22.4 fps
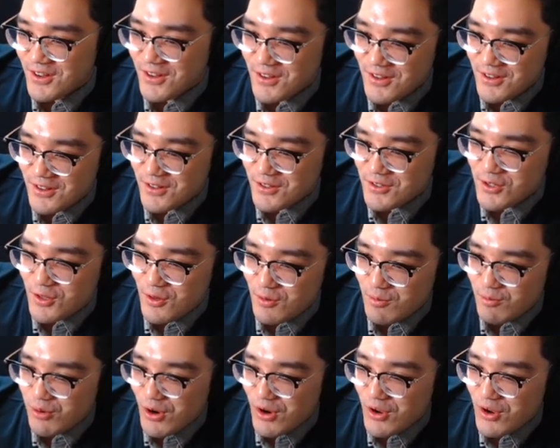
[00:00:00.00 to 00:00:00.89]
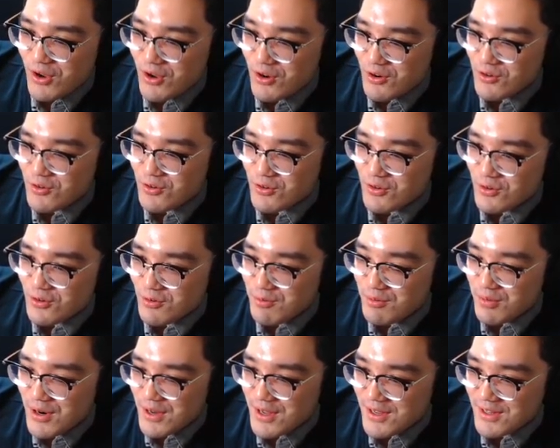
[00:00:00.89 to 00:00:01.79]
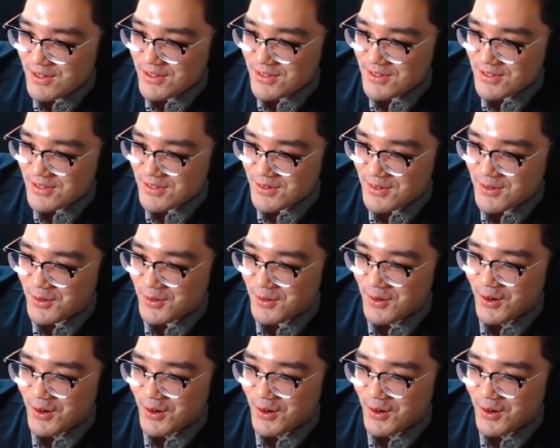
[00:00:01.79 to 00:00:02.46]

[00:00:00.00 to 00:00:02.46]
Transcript: It's a brand new place, or